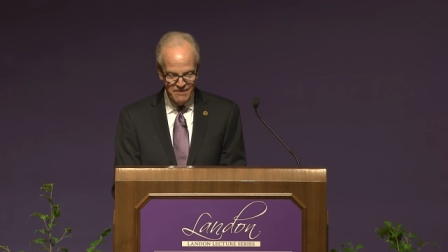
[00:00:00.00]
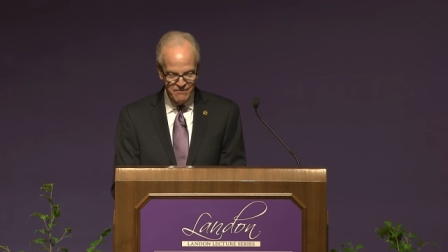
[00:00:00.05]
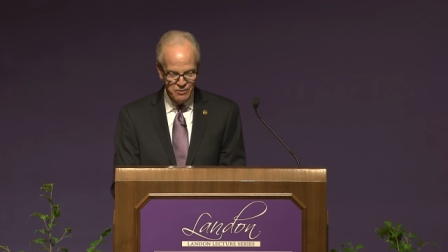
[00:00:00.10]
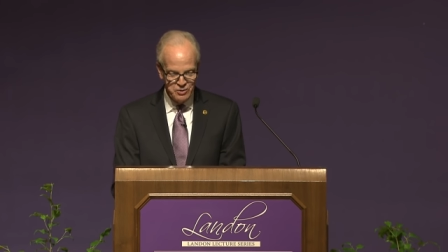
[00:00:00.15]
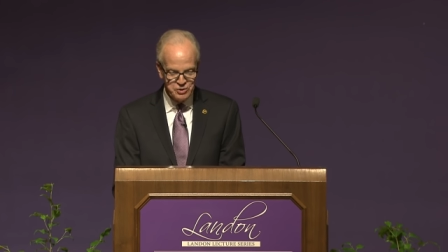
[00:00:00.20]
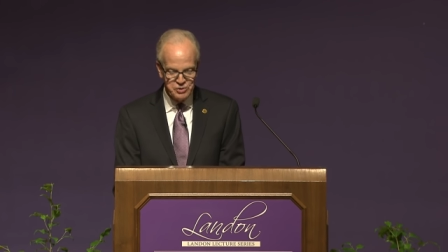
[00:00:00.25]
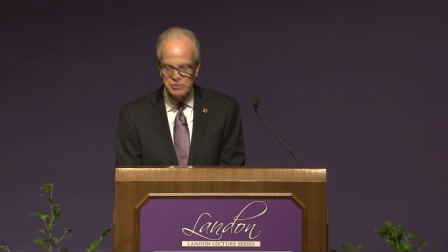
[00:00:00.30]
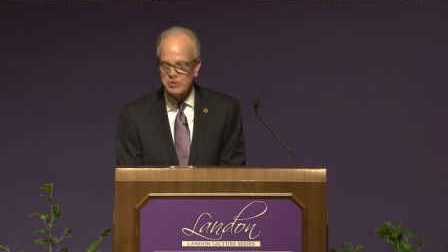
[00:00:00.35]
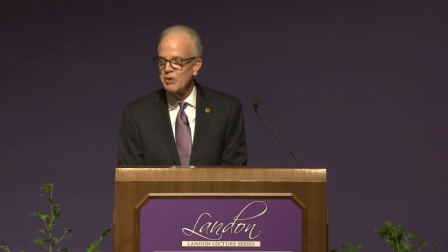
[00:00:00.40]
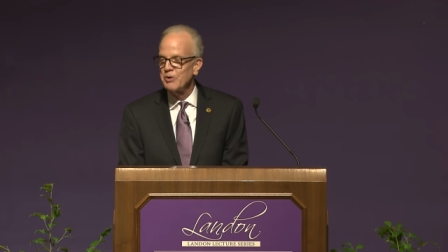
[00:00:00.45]

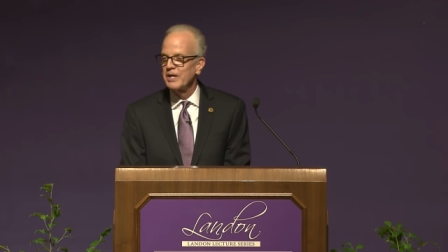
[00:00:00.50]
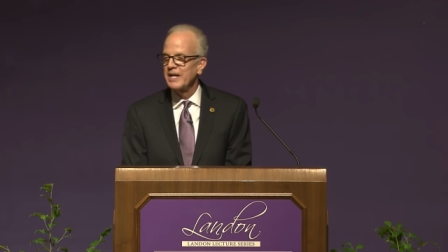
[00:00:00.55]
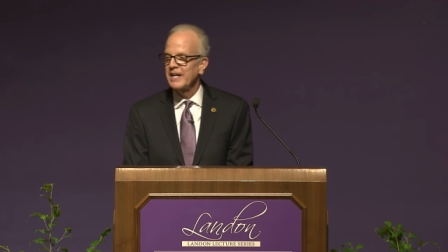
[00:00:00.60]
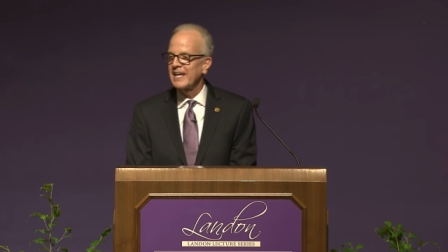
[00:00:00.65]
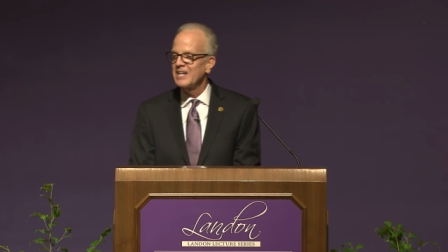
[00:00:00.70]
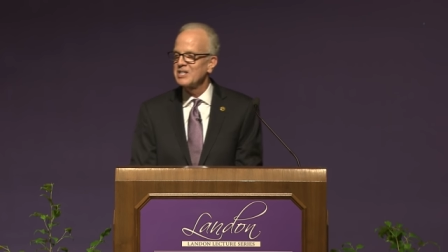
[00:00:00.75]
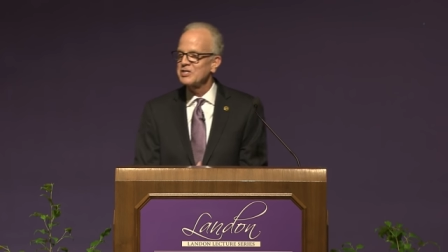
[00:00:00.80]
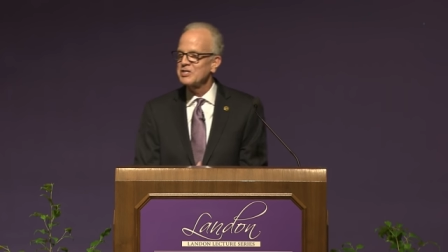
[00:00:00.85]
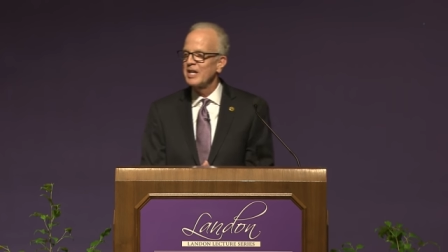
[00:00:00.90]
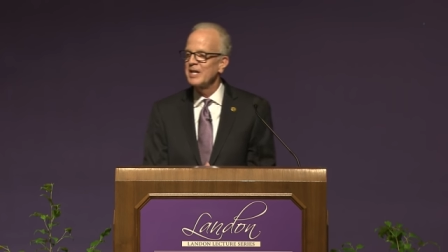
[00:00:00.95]
first drone at
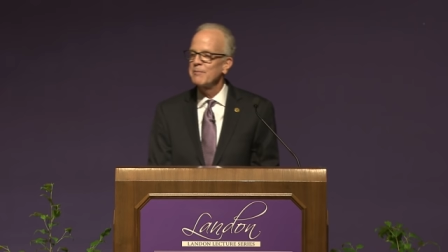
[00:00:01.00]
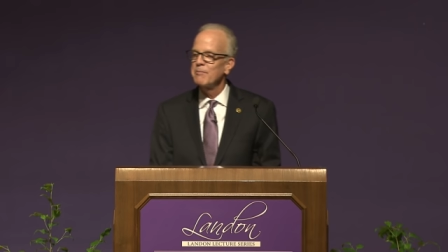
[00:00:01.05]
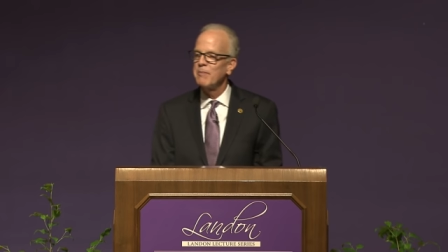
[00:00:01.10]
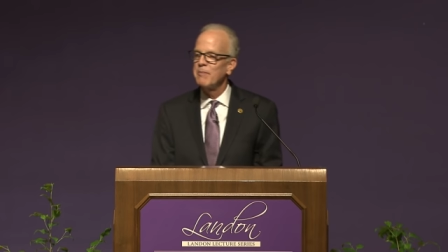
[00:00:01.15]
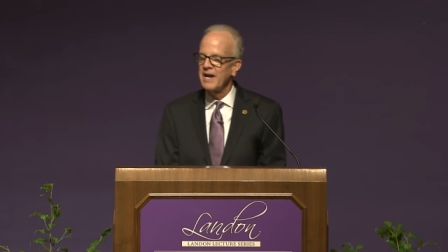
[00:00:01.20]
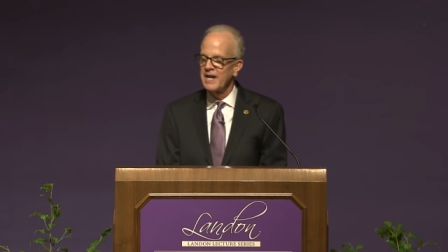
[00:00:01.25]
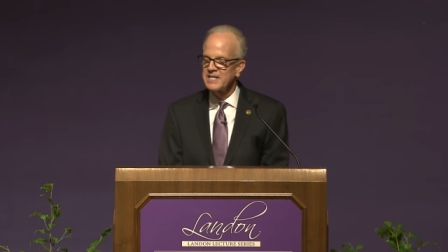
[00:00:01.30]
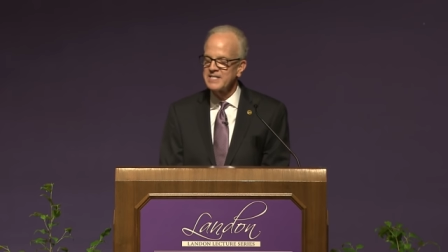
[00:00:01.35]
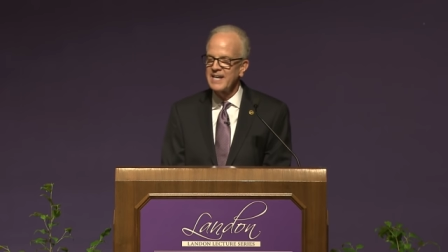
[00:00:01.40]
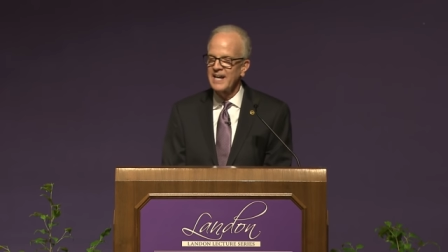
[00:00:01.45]
K State
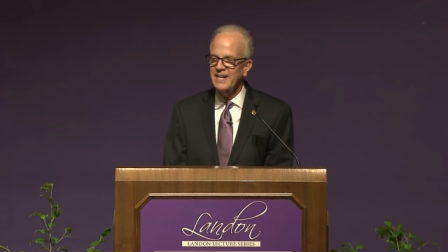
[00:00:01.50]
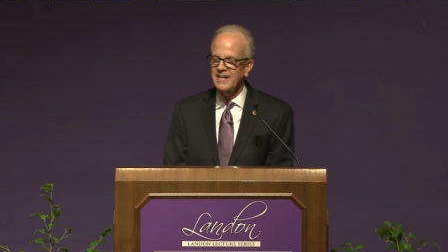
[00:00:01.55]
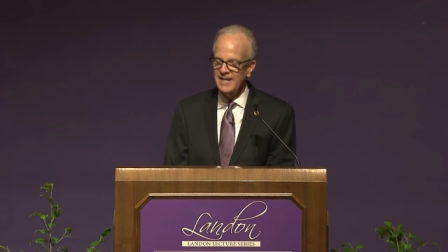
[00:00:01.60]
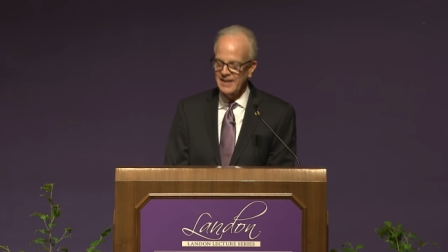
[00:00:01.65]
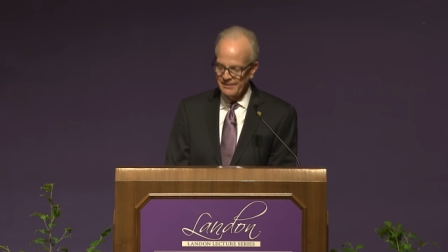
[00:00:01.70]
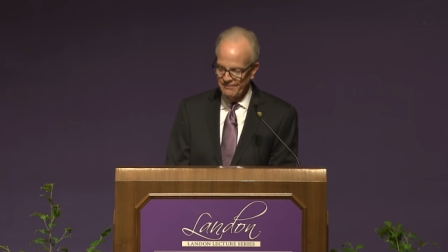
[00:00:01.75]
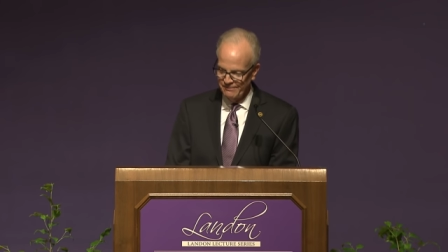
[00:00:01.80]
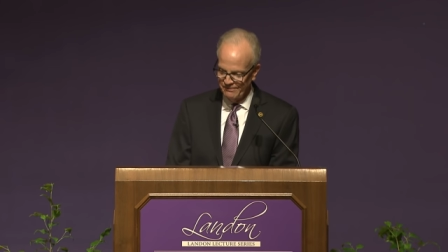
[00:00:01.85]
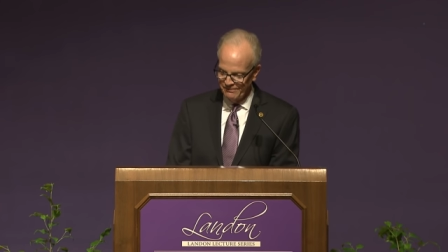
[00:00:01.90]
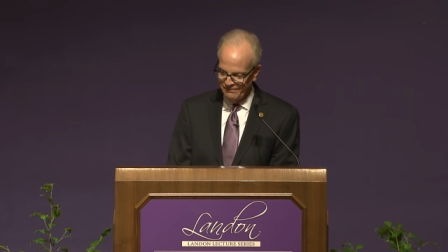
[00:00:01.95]
Polytechnic.
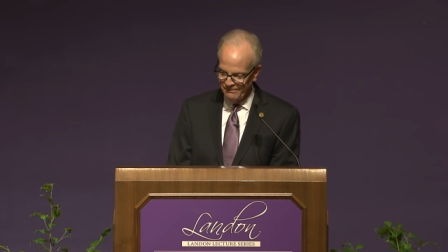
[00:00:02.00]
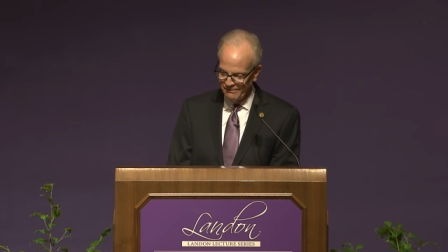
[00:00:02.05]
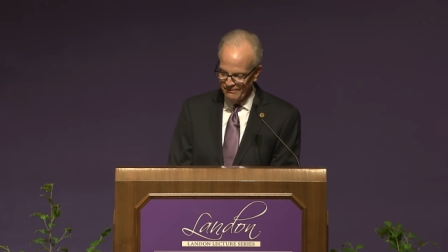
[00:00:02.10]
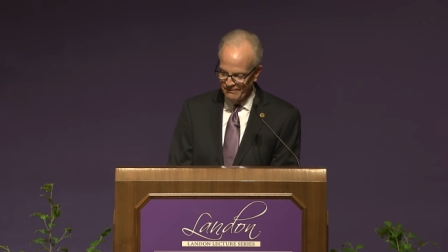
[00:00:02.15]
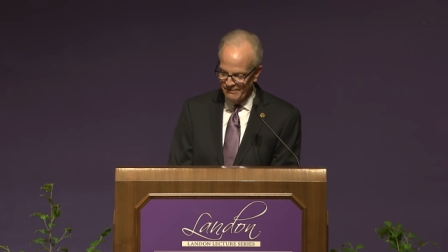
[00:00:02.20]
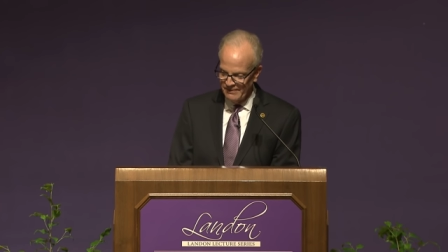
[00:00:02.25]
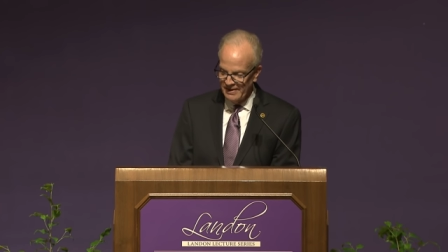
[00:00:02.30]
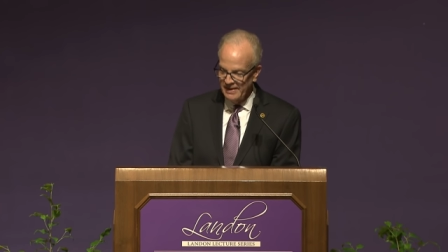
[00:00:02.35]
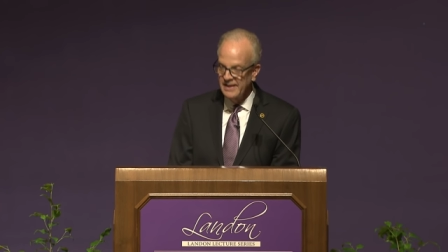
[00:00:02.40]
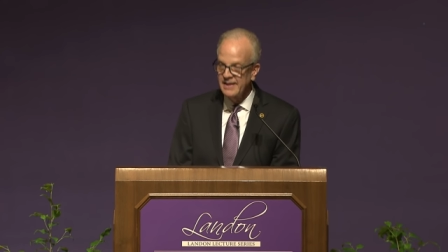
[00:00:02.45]

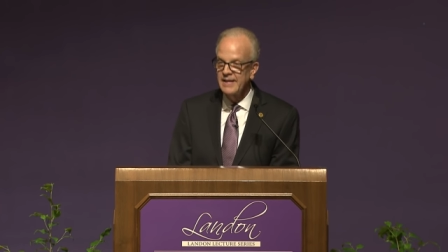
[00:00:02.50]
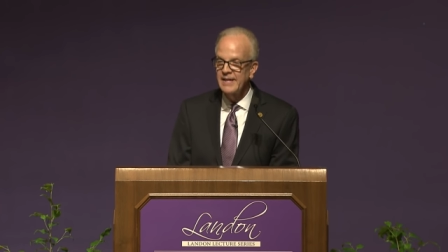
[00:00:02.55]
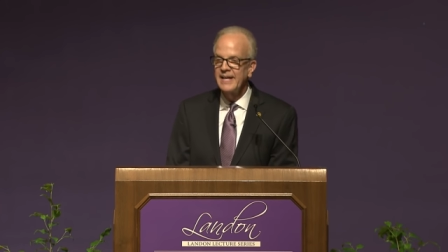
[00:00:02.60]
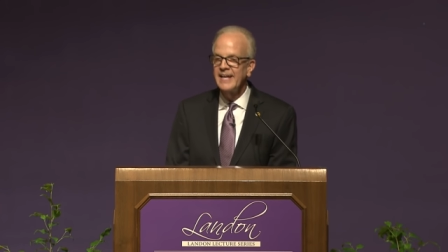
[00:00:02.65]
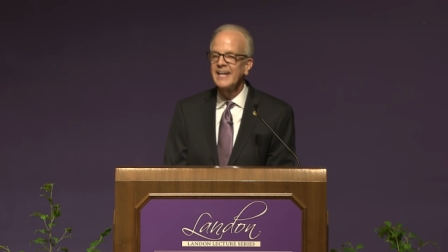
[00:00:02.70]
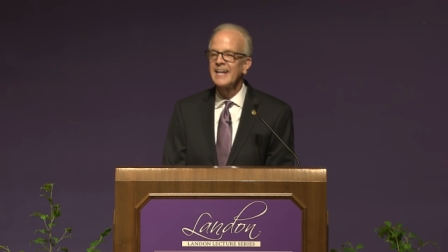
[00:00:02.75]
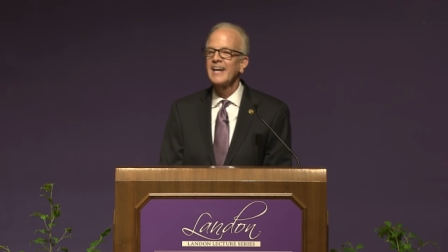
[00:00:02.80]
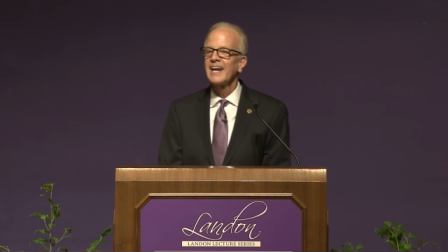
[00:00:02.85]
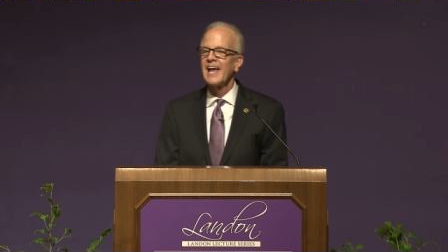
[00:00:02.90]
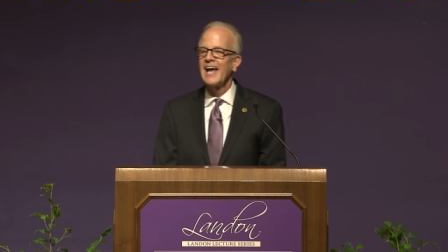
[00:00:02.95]

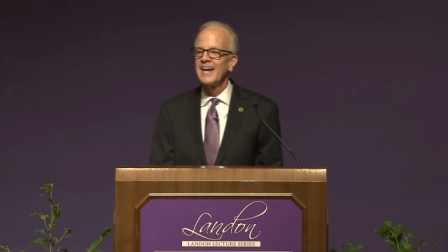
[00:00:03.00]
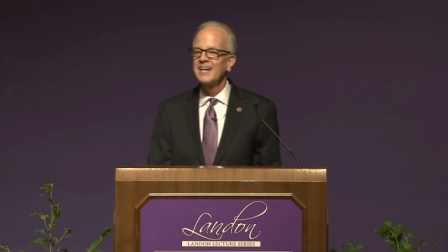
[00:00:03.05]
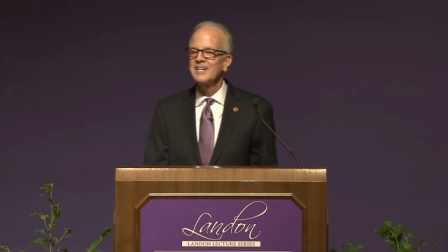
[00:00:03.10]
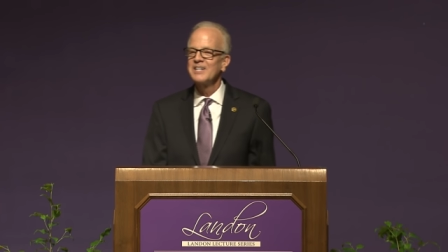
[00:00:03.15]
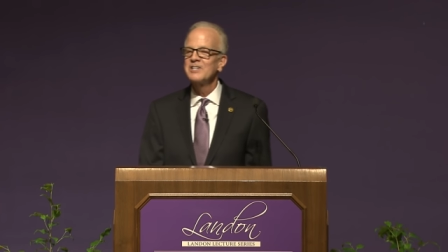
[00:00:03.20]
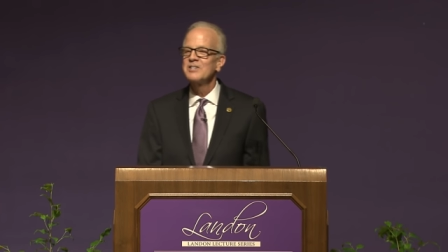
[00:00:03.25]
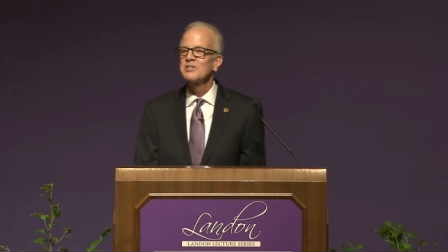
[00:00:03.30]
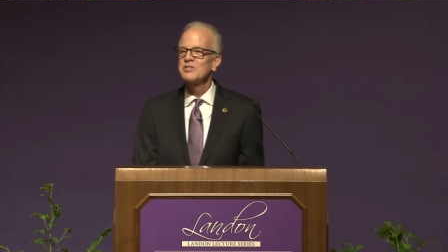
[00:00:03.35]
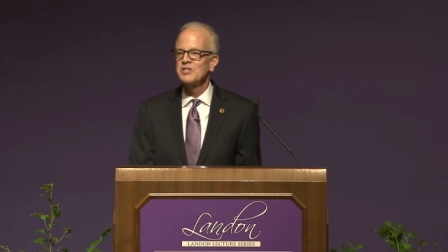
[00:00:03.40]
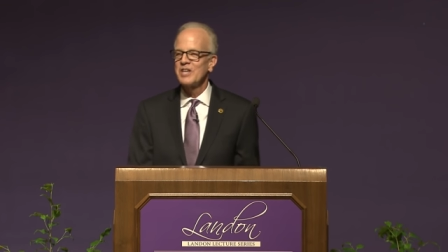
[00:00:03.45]
It
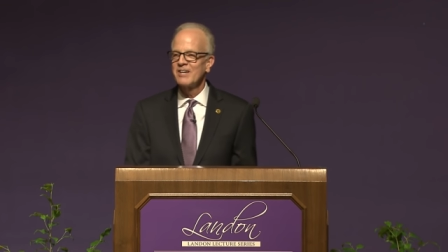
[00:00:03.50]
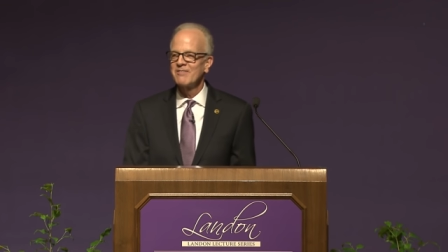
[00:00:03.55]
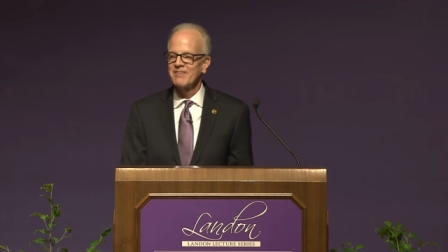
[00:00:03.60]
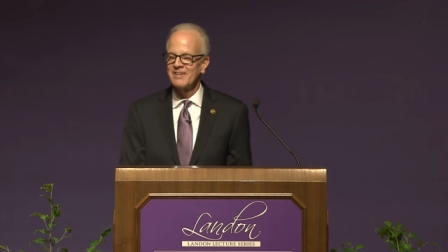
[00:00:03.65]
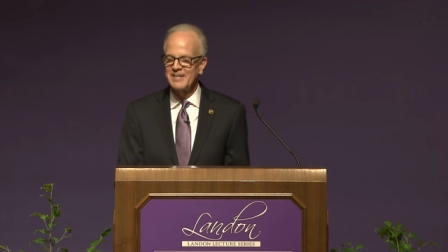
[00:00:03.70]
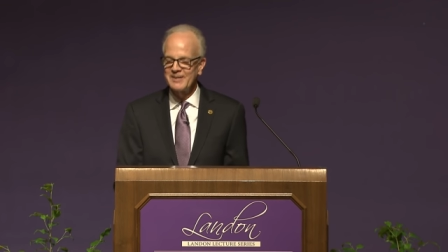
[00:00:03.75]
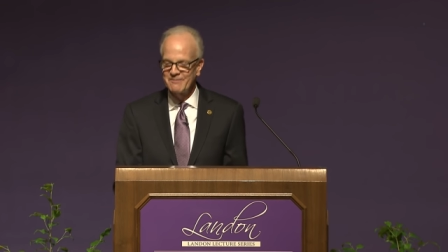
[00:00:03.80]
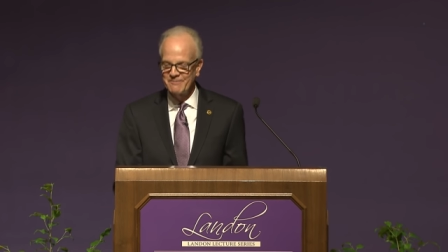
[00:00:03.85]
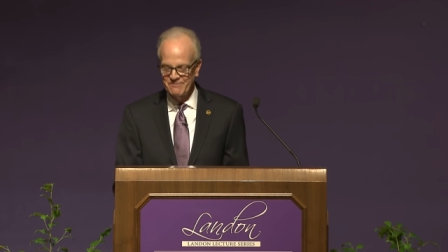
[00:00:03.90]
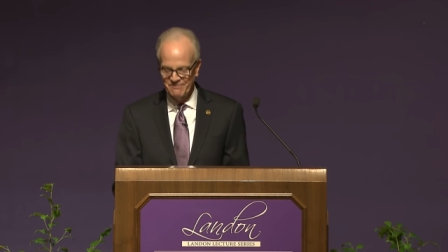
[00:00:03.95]
landed safely.